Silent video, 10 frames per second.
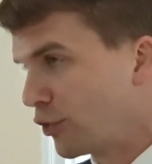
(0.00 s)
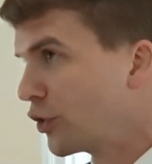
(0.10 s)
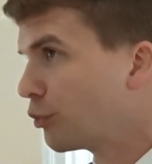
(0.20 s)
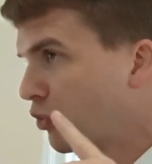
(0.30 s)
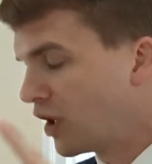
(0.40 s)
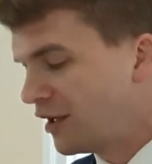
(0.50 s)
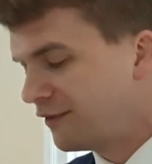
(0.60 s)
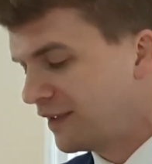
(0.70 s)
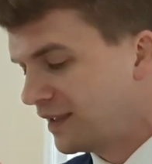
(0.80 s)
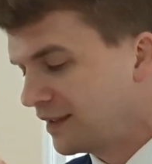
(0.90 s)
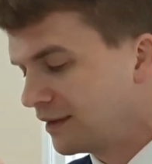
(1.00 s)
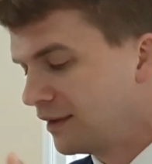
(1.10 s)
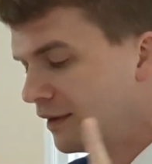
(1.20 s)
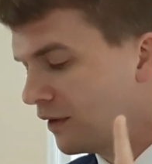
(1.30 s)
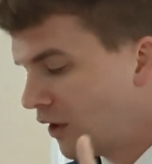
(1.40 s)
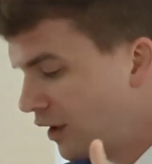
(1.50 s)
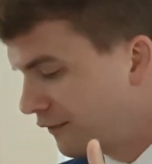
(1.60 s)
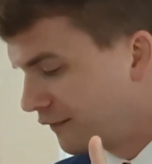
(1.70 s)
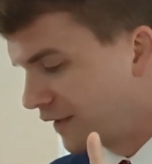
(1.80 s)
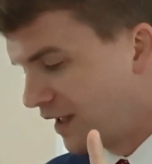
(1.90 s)
or they're profiting
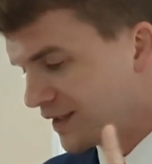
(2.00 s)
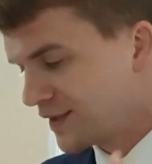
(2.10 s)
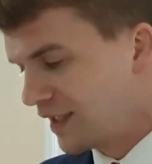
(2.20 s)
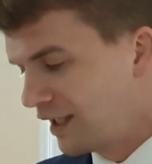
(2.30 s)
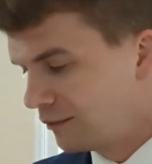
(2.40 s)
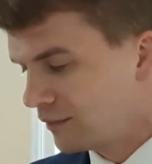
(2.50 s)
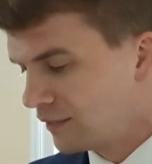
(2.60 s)
off of God's name.